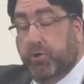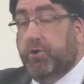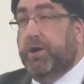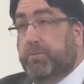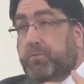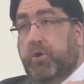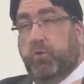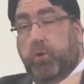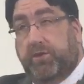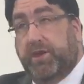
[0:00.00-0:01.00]
know
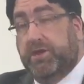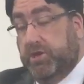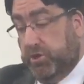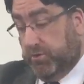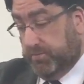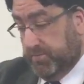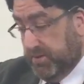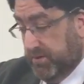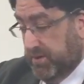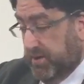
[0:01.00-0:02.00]
him within
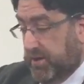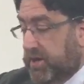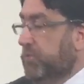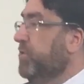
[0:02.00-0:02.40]
you in